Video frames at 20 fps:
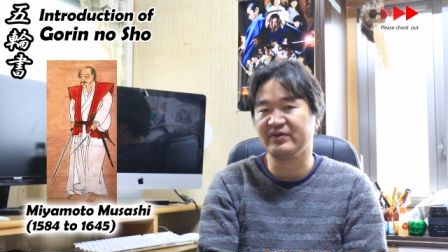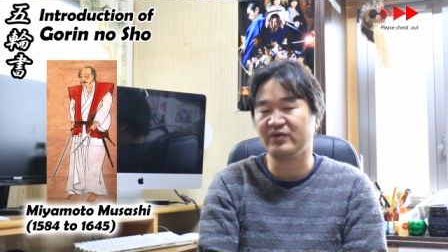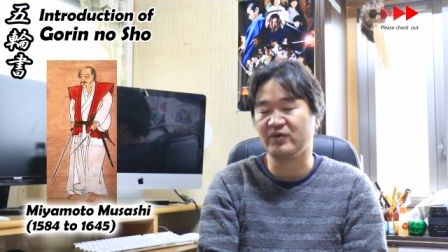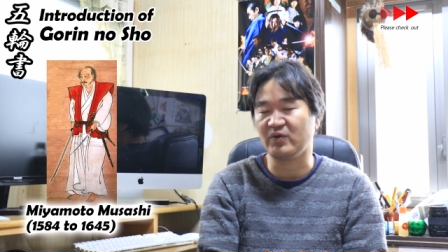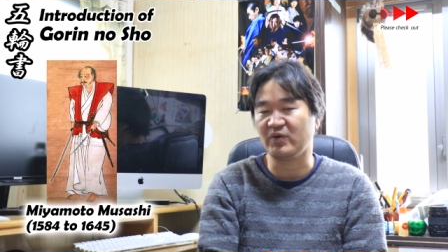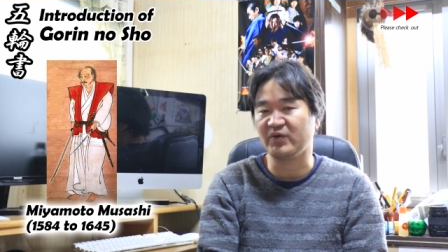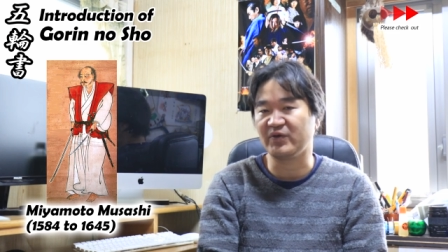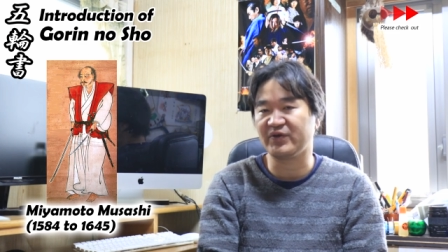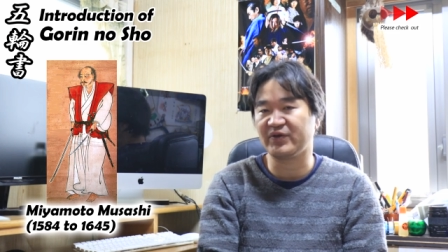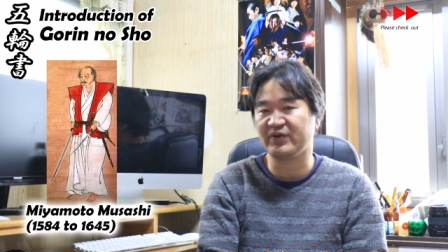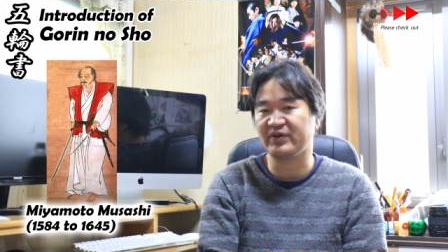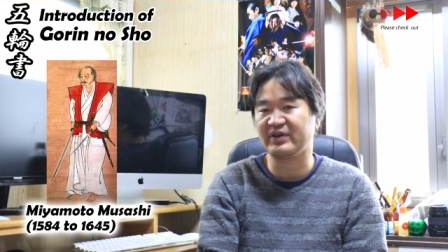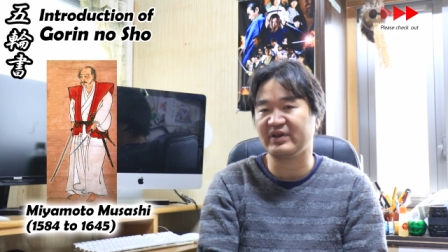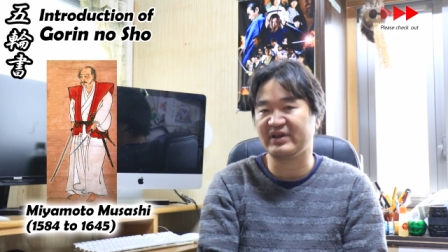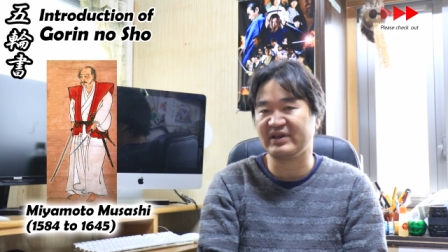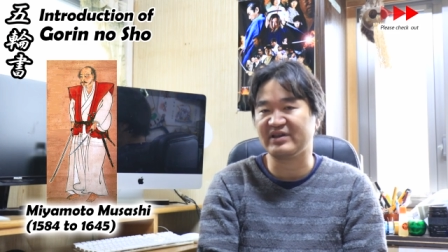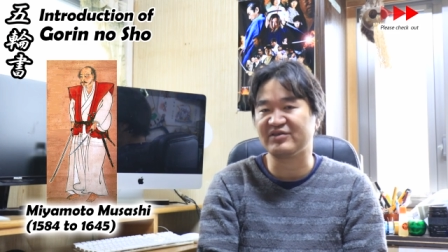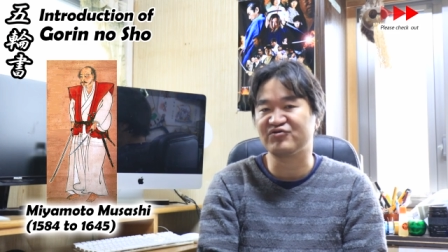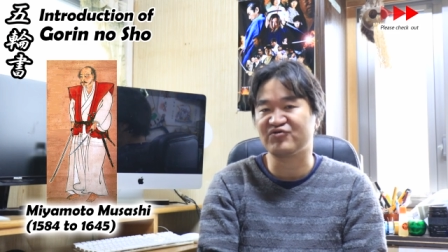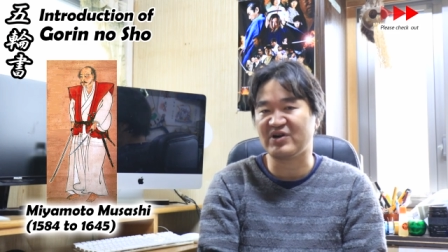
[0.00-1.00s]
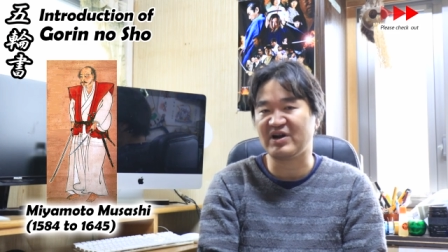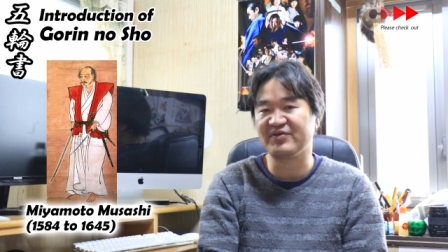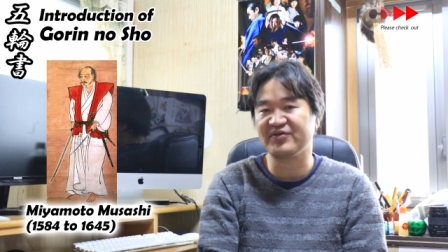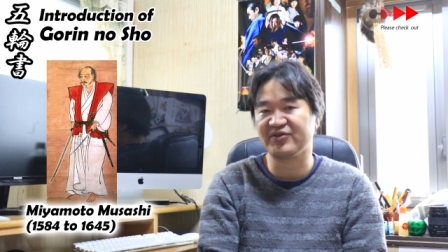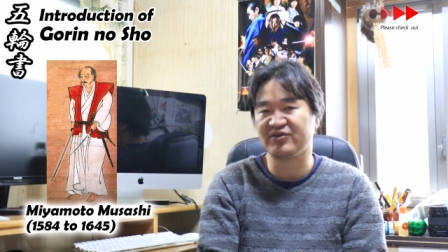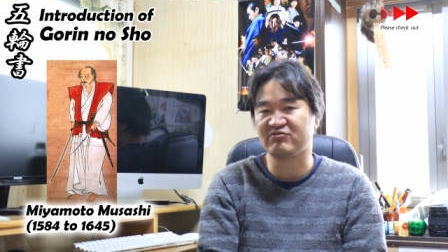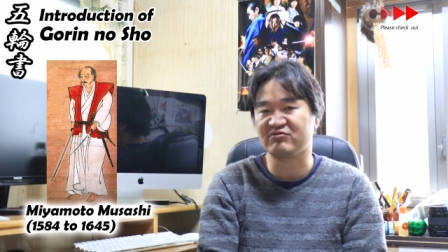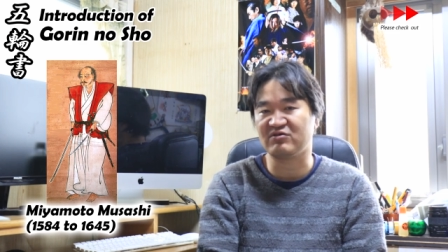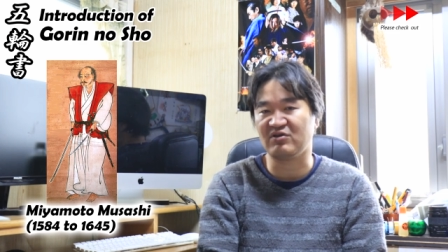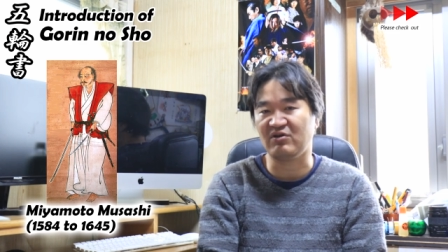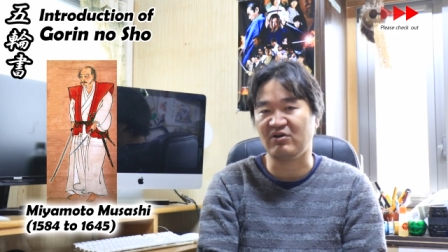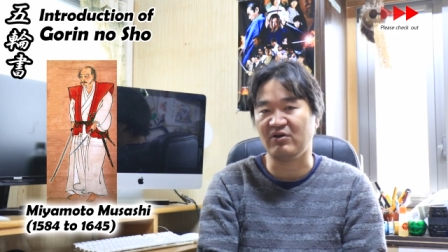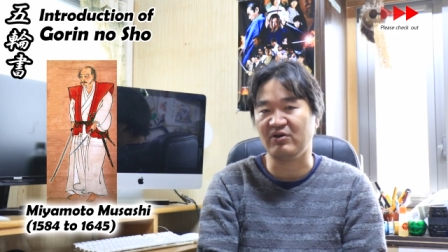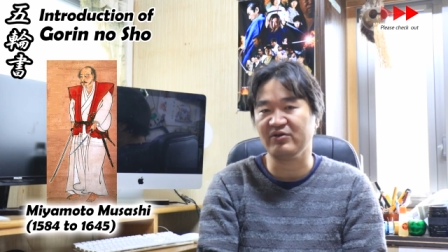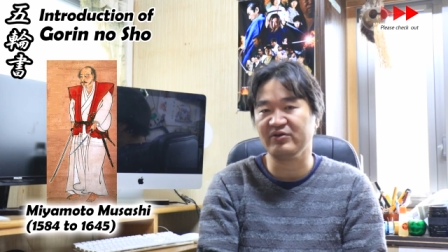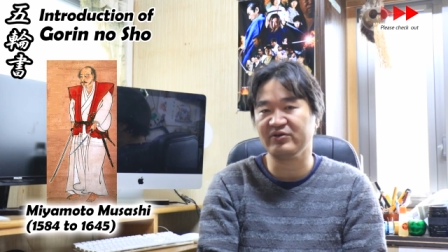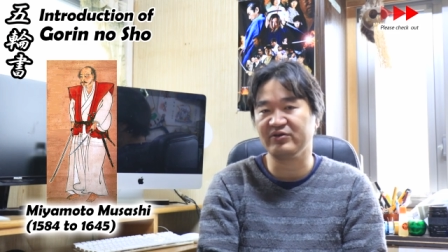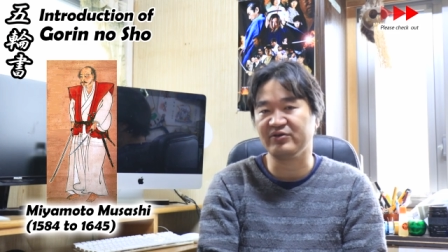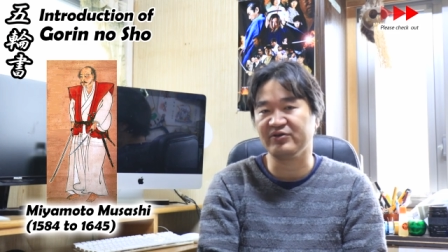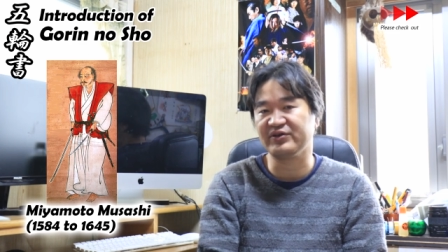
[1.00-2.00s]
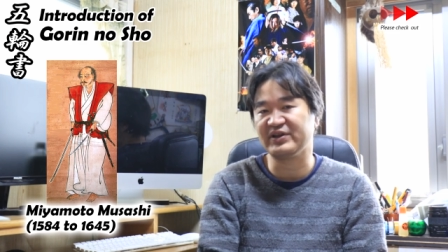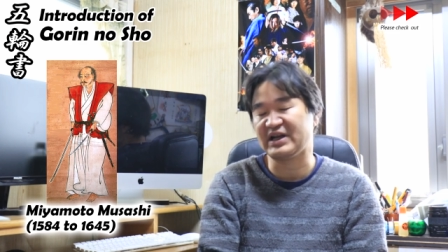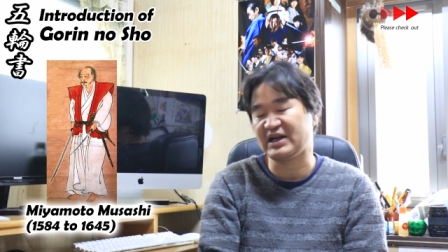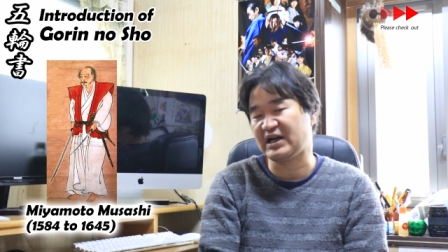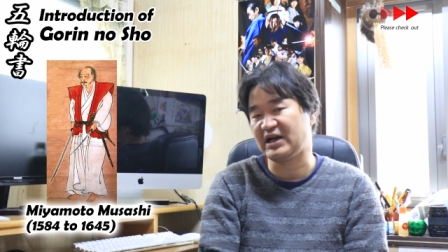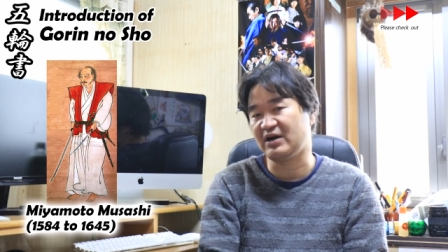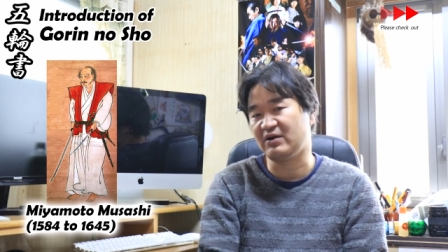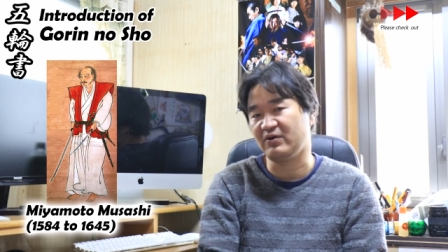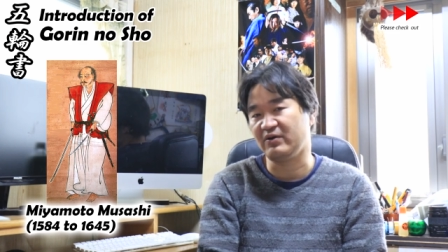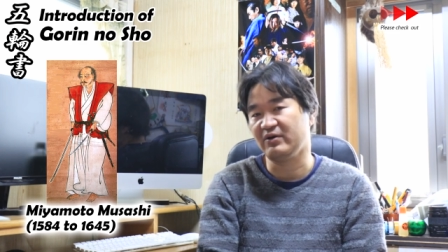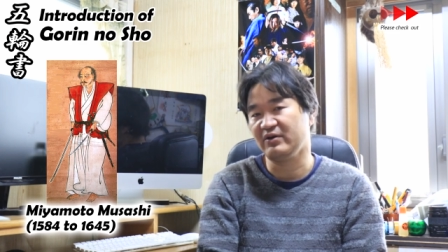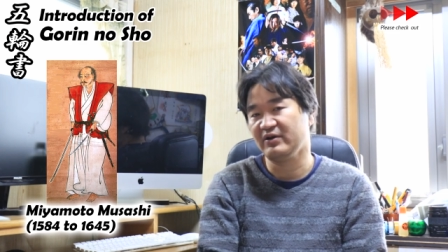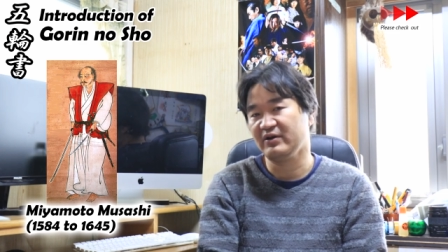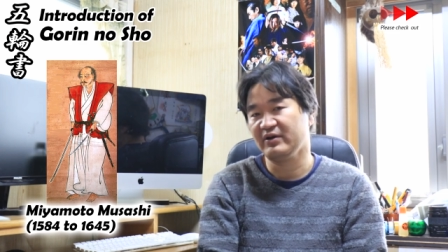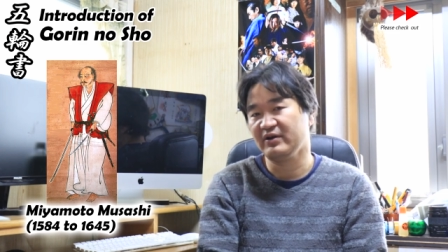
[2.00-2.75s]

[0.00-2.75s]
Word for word: those draft scroll to tell.